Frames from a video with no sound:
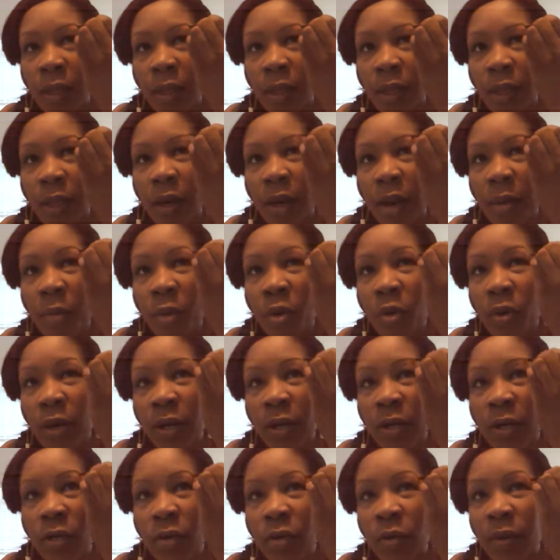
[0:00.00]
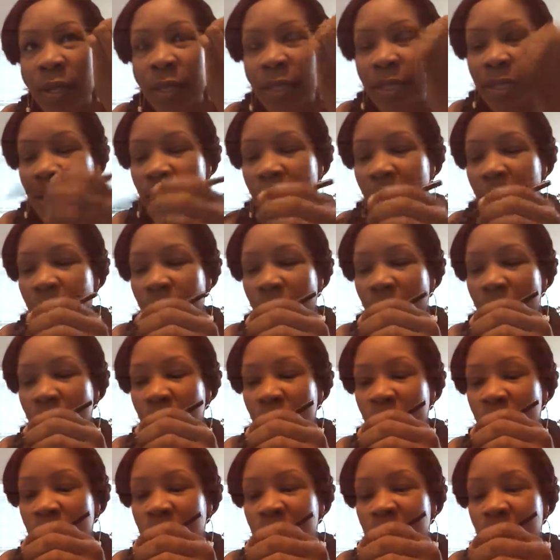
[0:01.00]
And what I'm going to do is, after I
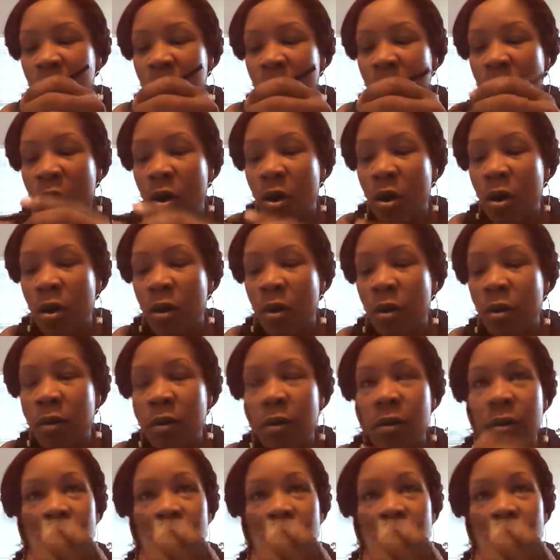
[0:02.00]
put a small